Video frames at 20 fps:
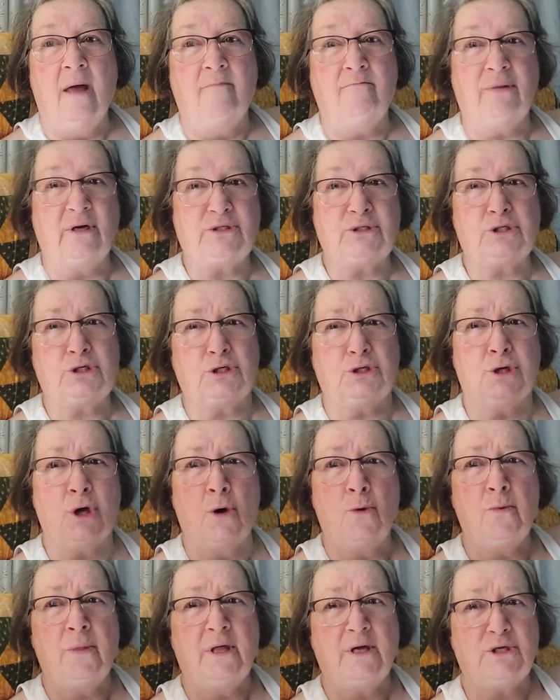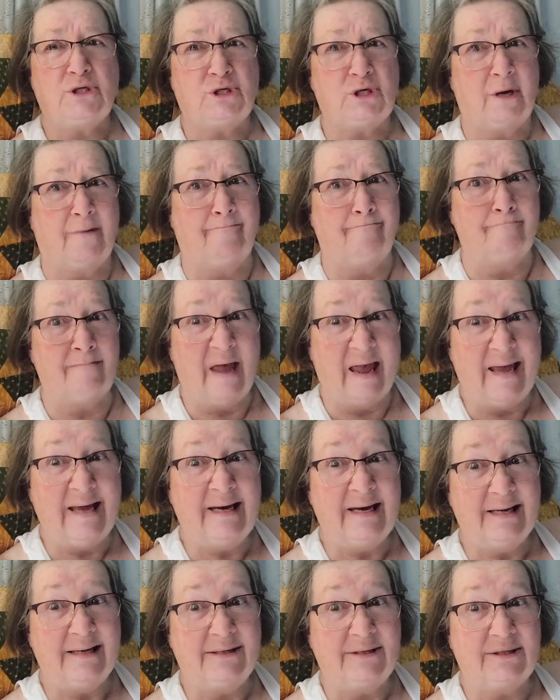But to know that you made
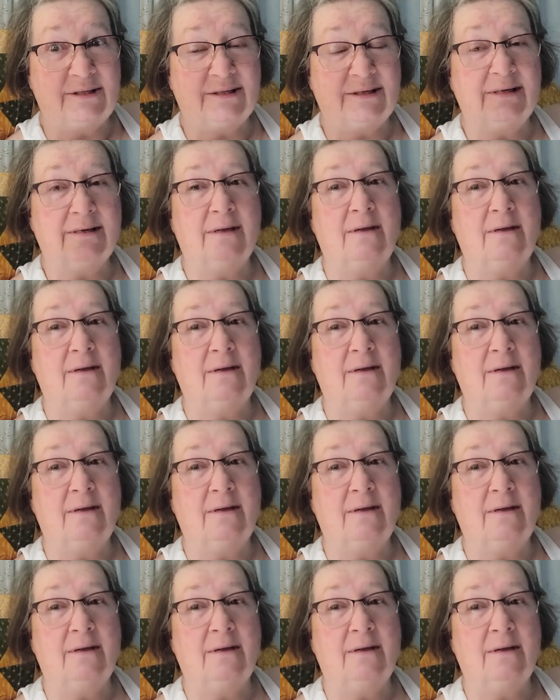it